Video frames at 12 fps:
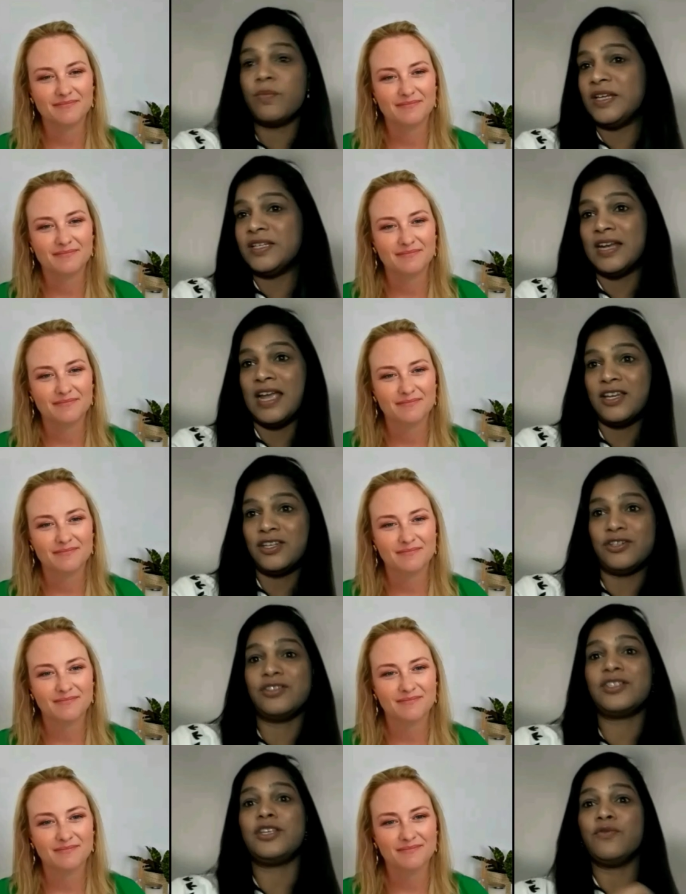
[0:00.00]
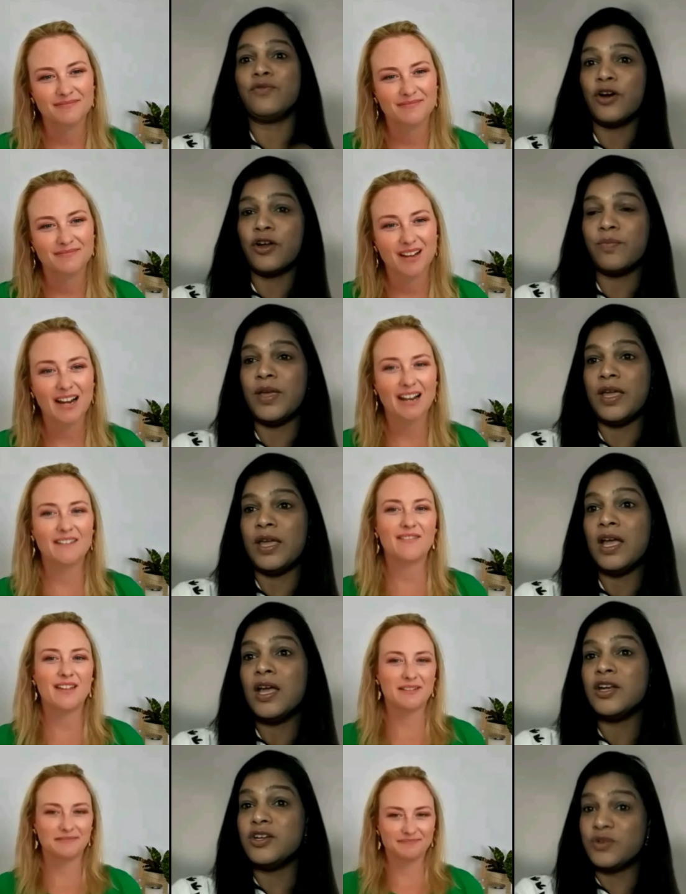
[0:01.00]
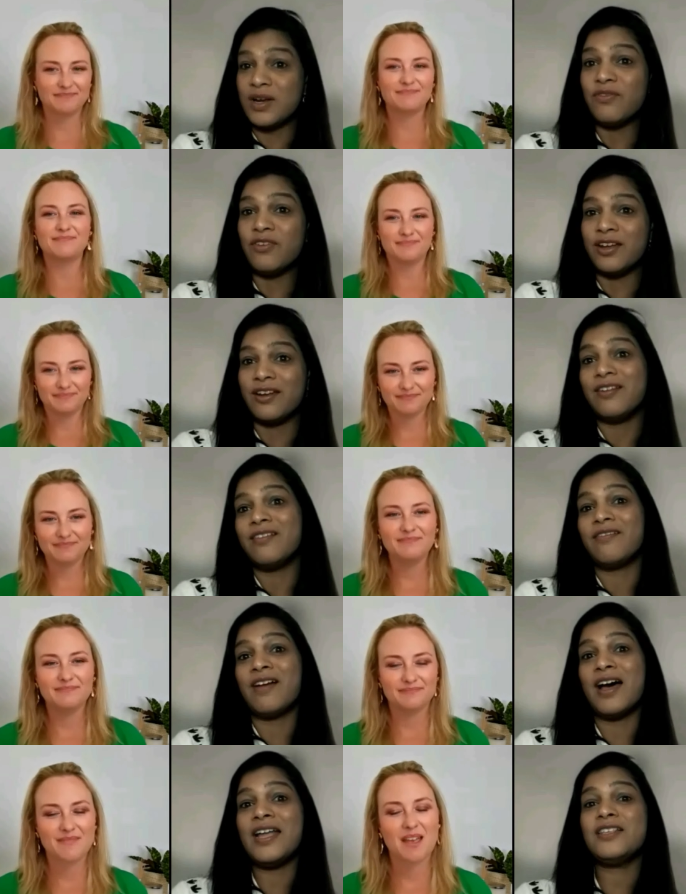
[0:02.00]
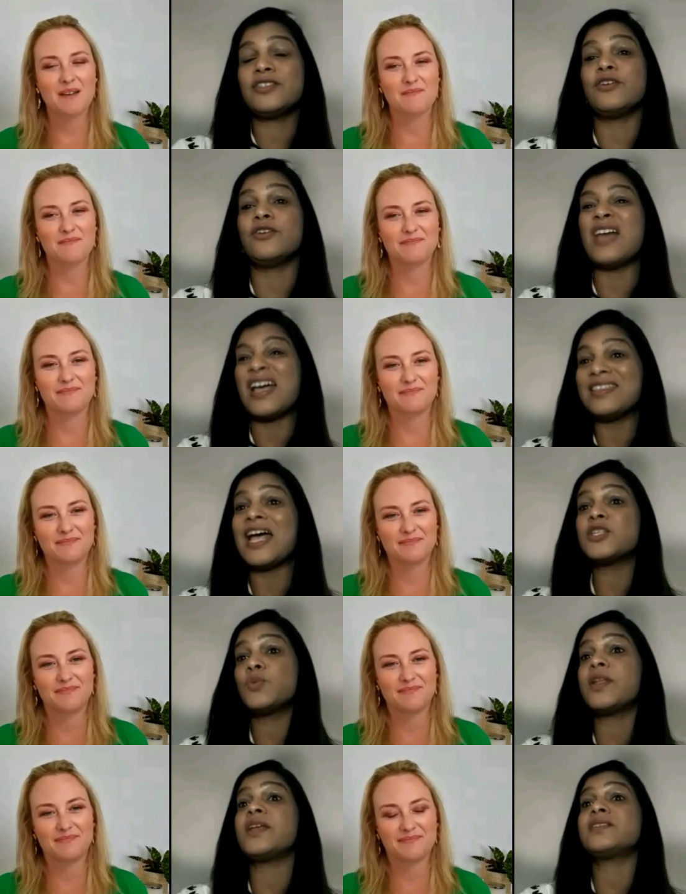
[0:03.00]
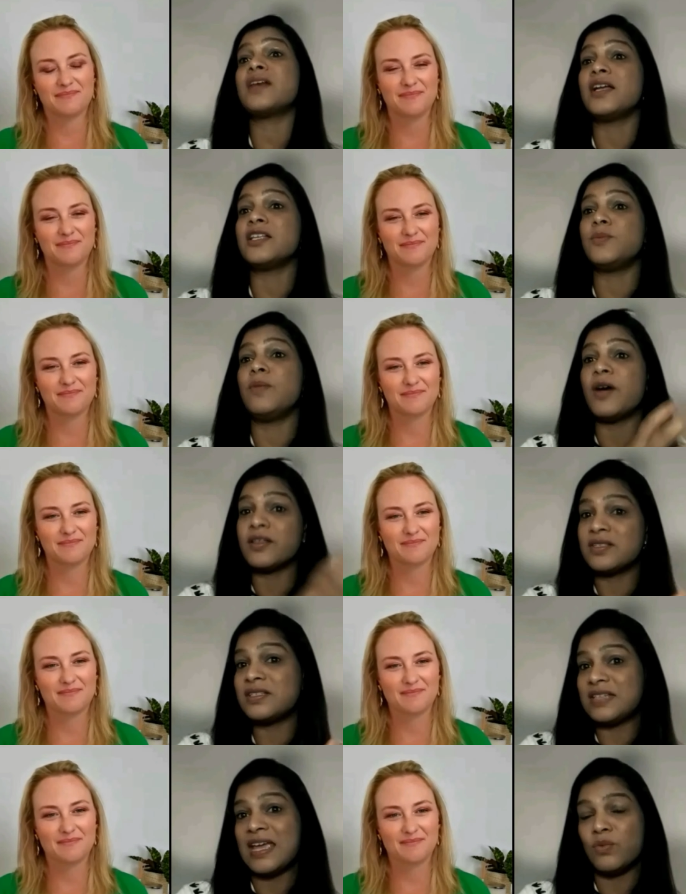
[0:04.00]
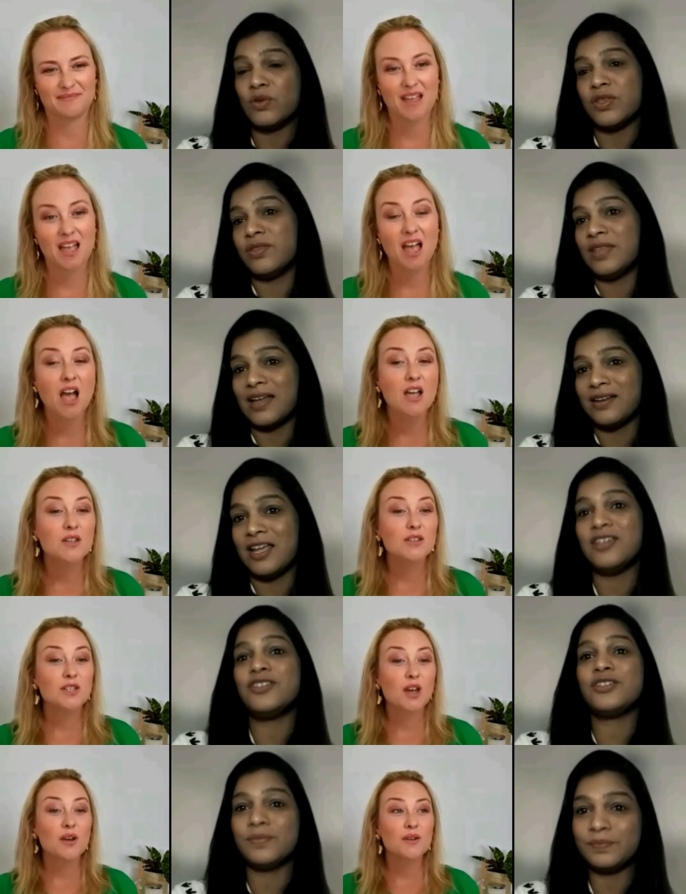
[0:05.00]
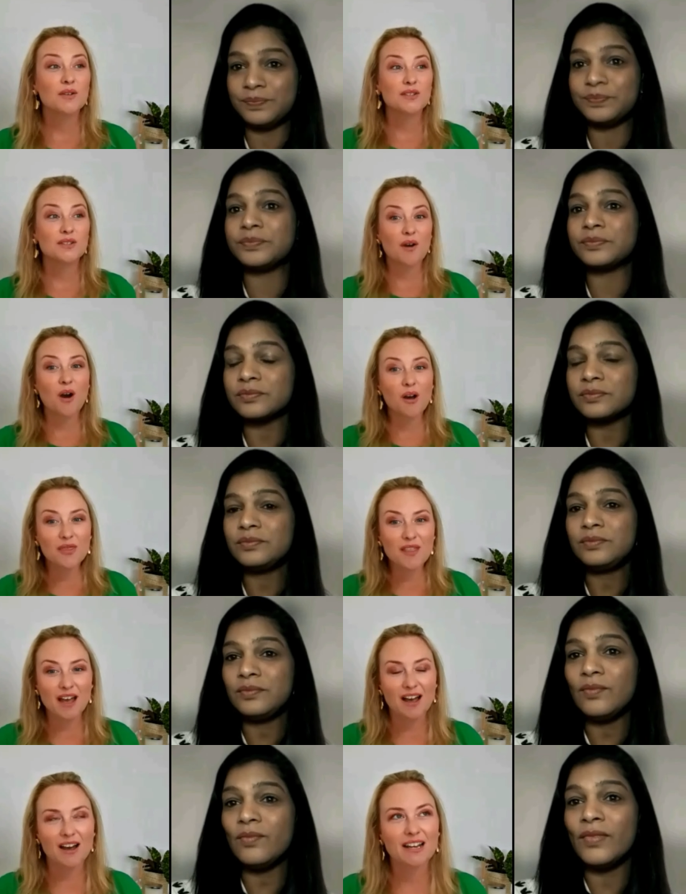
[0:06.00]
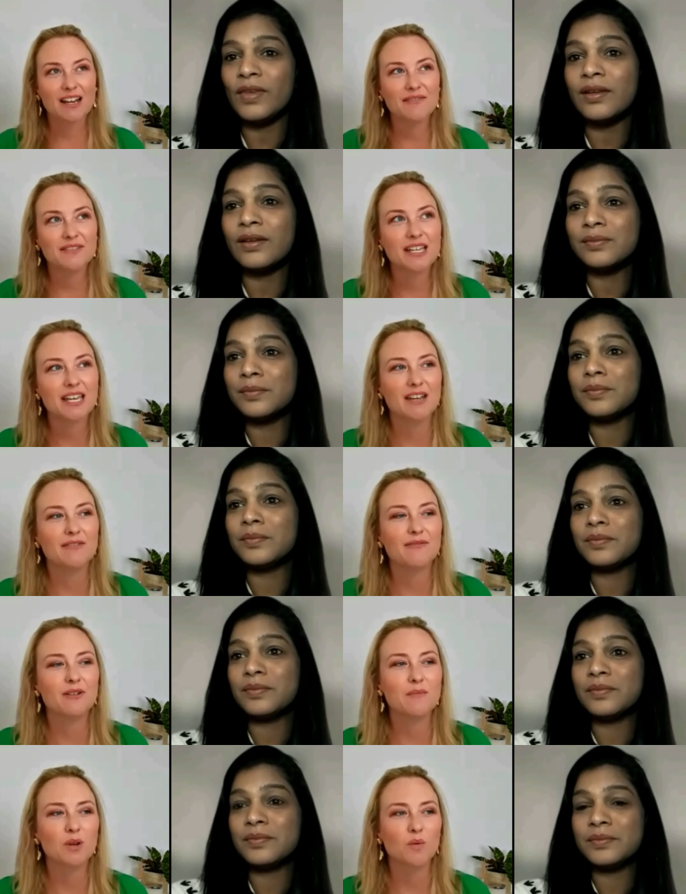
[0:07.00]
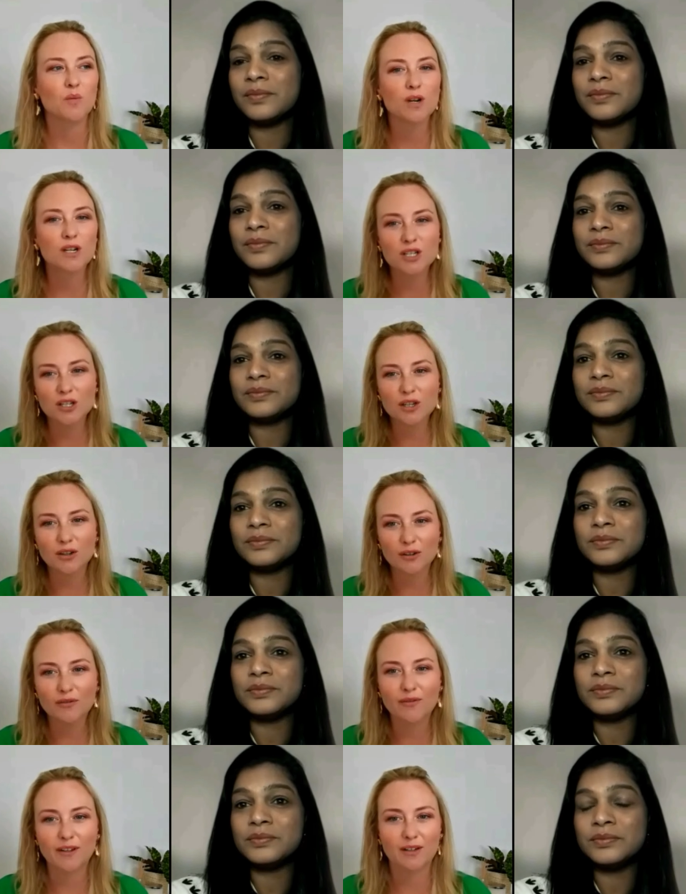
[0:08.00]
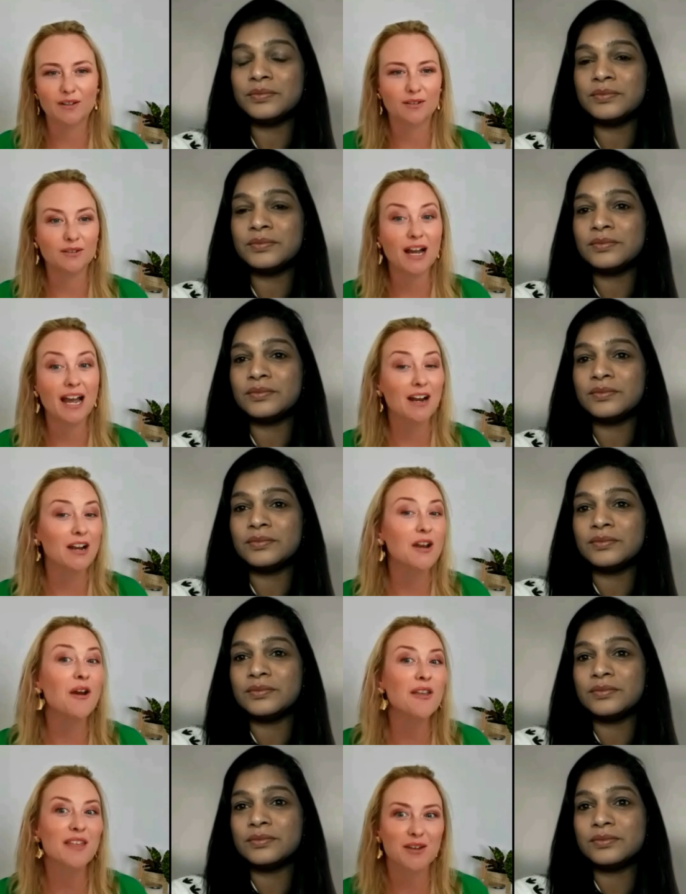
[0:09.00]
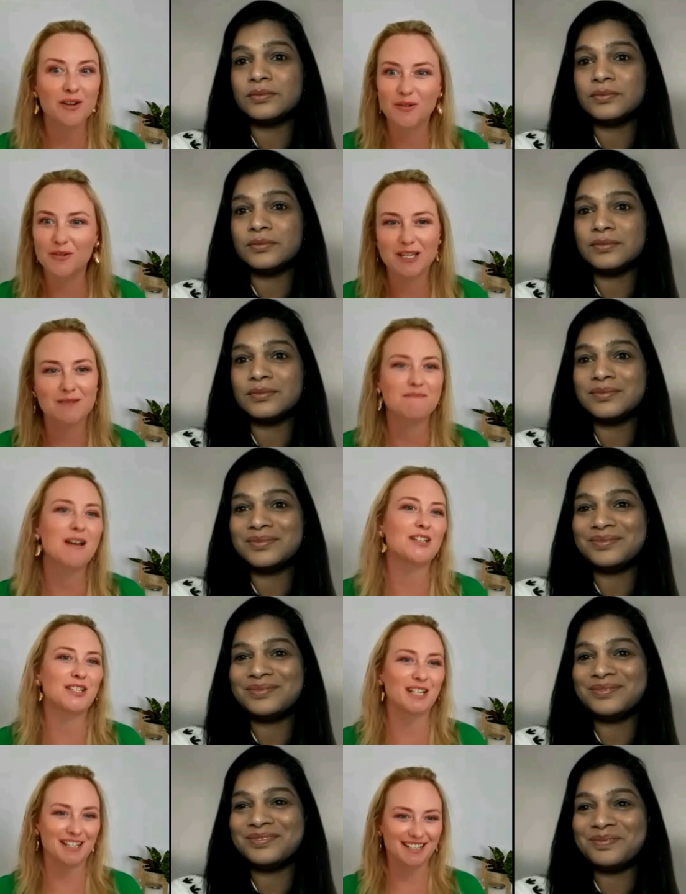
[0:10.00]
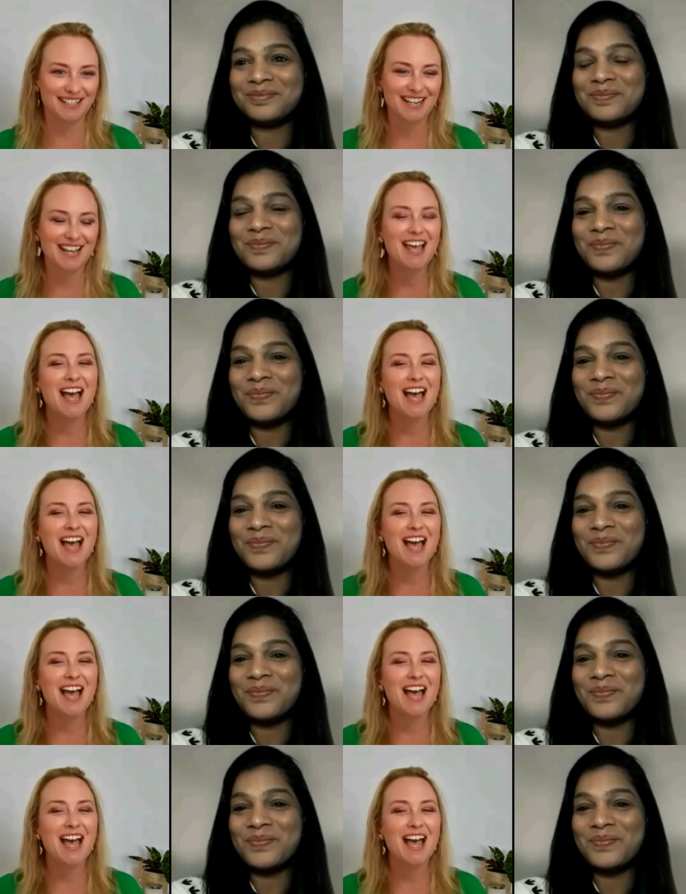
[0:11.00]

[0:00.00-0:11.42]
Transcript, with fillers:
Speaker 1: to be tenacious, and you've got to be driven, right? So that that's what excites me about staying within that niche.
Speaker 2: So, so on that, I'd love to hear from you. What do you feel, and I know that you're smashing it,